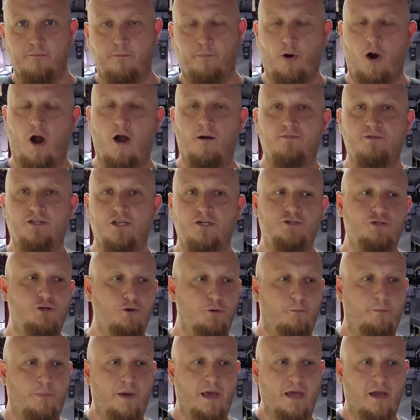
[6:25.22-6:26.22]
prompted
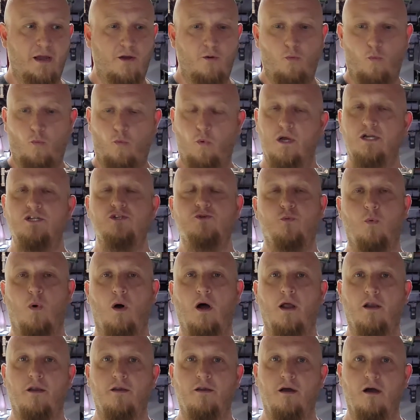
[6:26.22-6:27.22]
to pick which
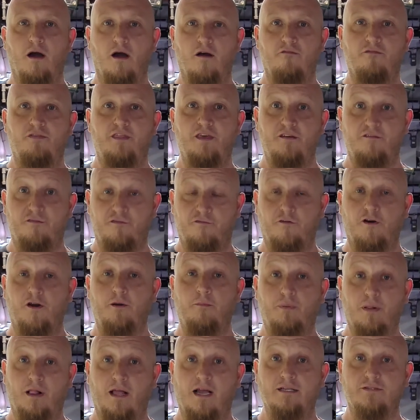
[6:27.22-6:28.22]
one of the
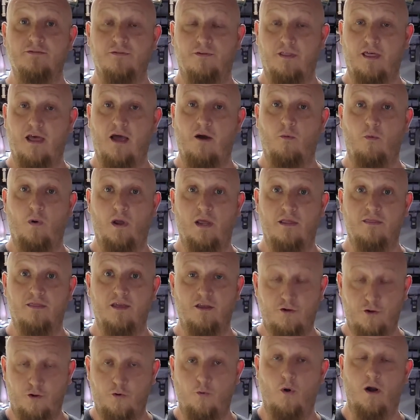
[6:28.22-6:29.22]
free plants for that week
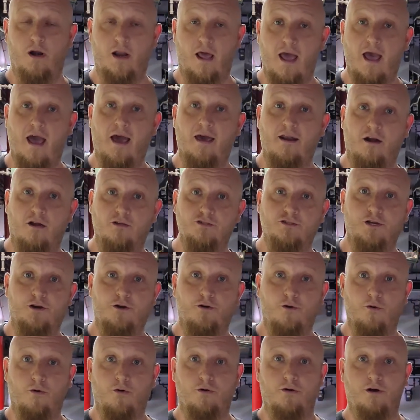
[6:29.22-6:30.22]
that you want to add onto
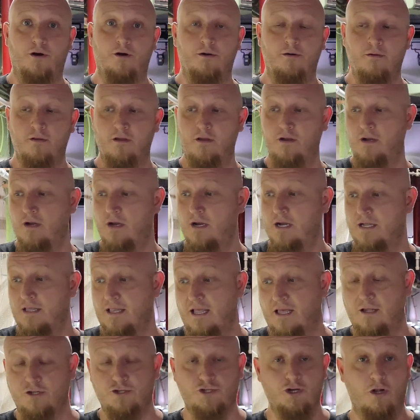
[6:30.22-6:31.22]
your order.
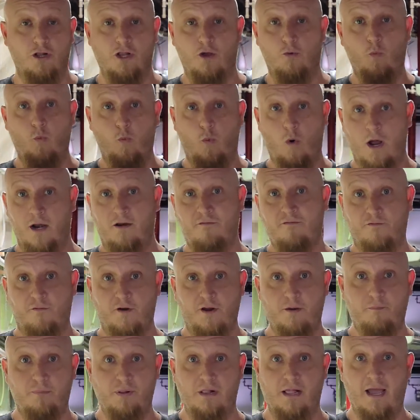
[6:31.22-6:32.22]
Now there's only one
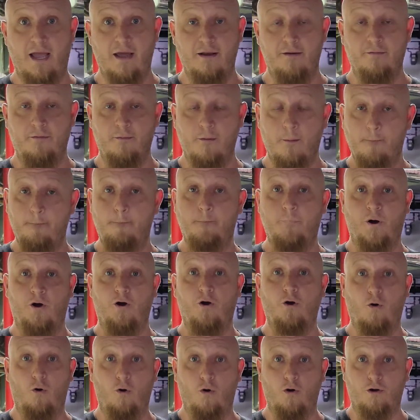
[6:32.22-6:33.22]
free plant
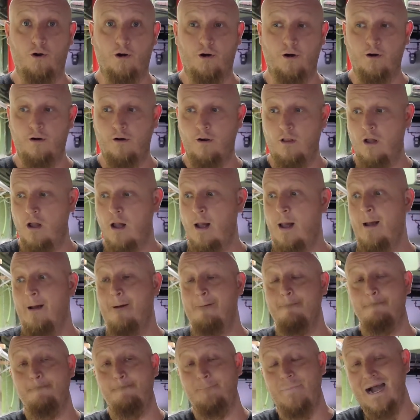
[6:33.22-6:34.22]
per order,
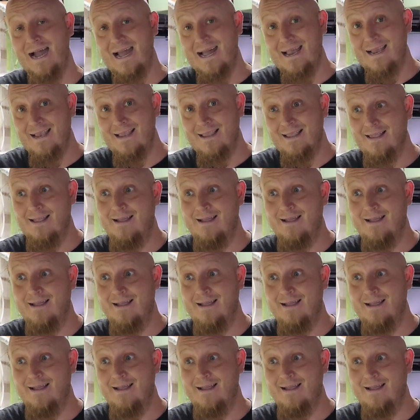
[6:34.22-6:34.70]
but